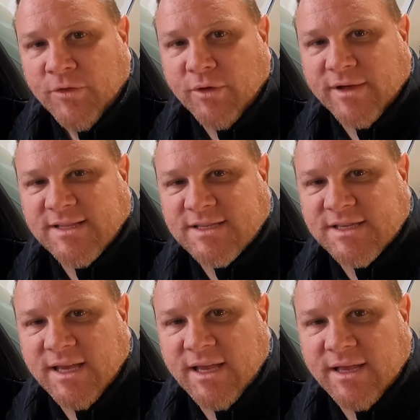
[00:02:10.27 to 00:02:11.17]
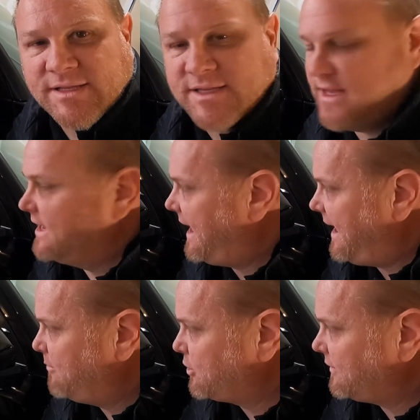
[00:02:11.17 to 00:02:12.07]
You can see it's the
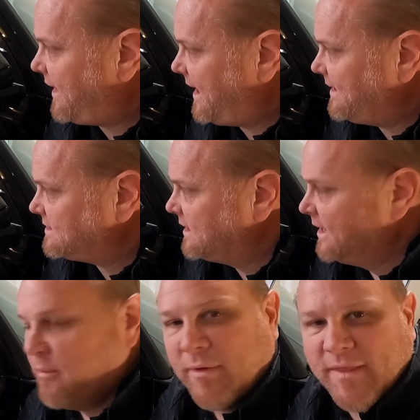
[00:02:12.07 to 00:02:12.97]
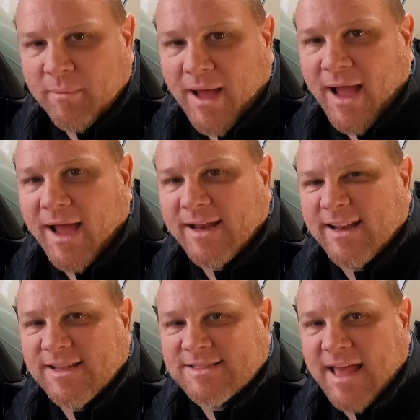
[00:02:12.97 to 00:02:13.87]
amber light, but then behind
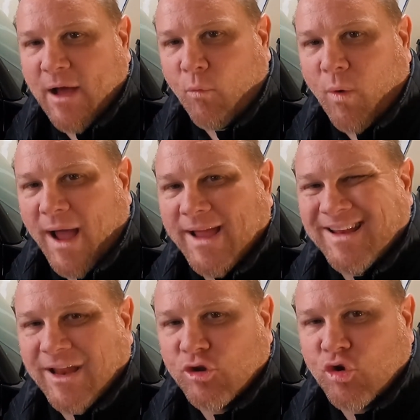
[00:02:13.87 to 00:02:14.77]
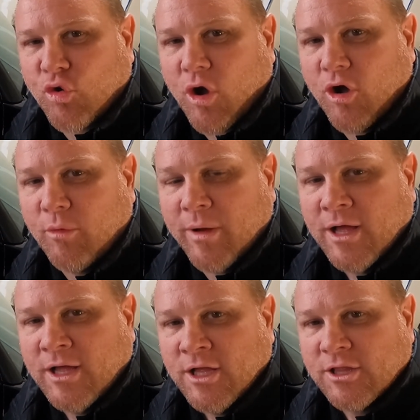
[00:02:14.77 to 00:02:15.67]
it, it's that white and chrome
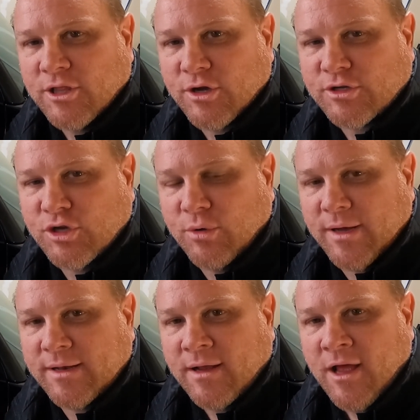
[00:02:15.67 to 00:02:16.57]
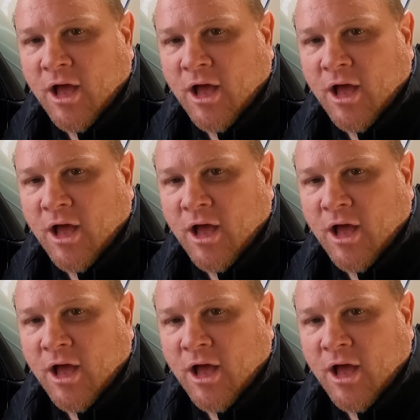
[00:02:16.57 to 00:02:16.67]
look to it.